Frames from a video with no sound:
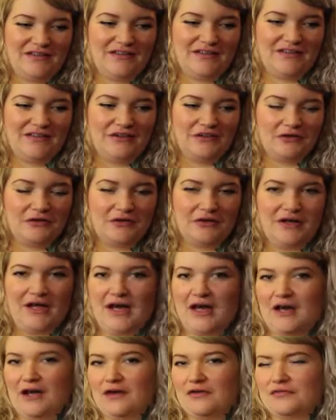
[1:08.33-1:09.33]
year and a
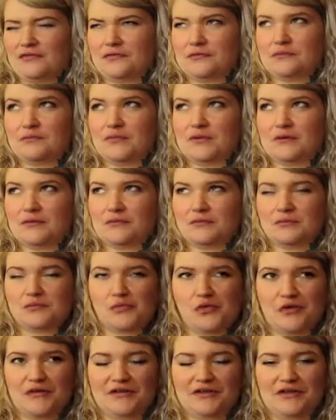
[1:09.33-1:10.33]
half, bit of
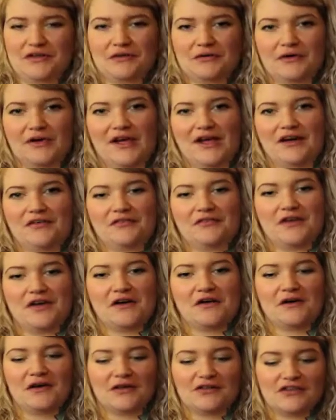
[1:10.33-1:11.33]
more than a year and a half
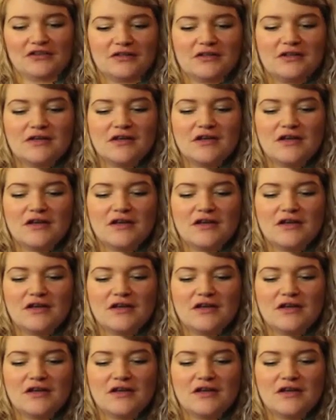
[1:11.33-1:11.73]
now actually,